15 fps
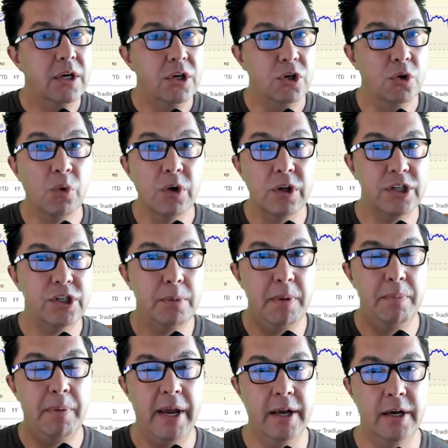You really should be
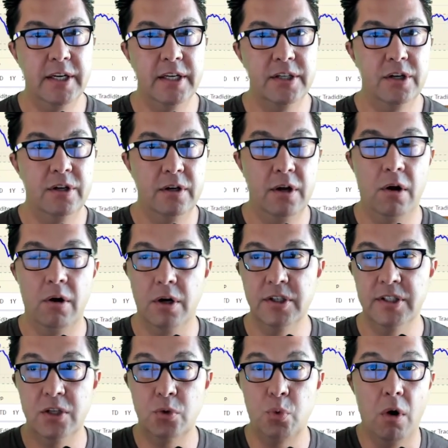paying attention to the dollar because
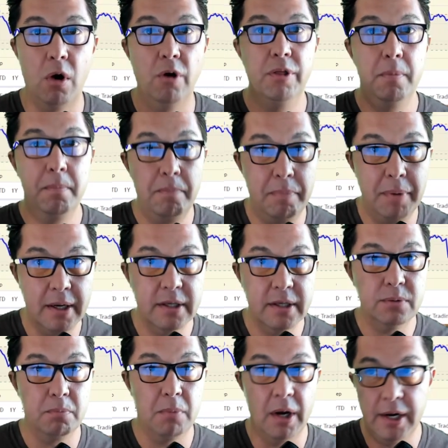that's where all the
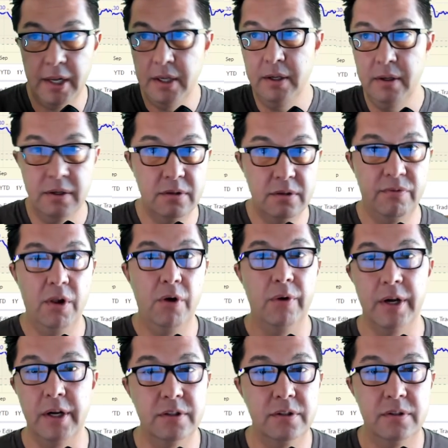biggest money is
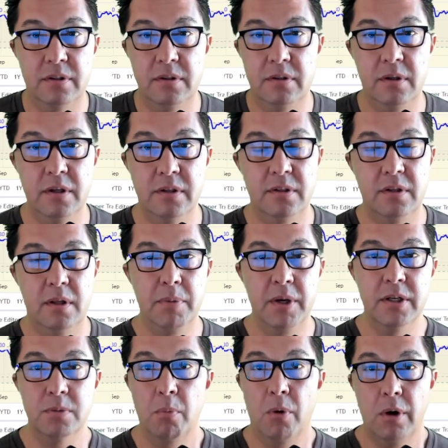flowing. It's the
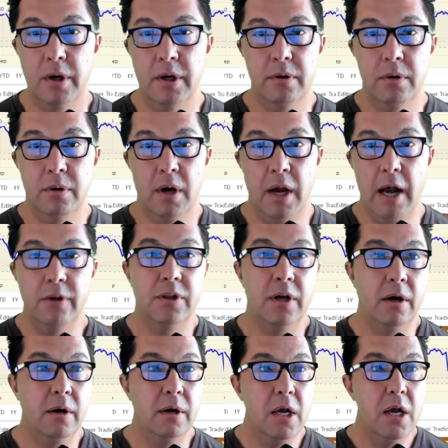biggest market out there.